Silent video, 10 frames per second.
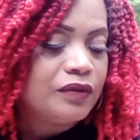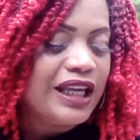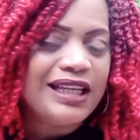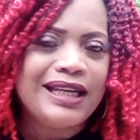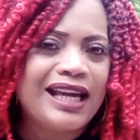
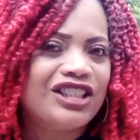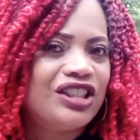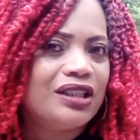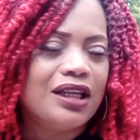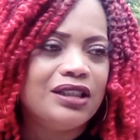and not
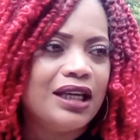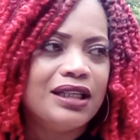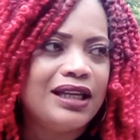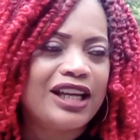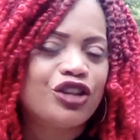and,
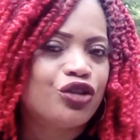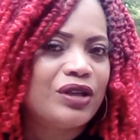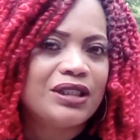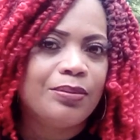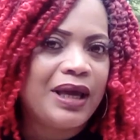and not
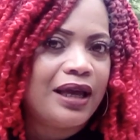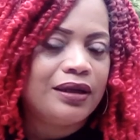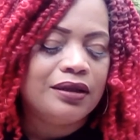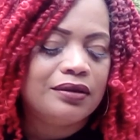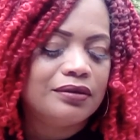stress about
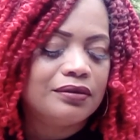it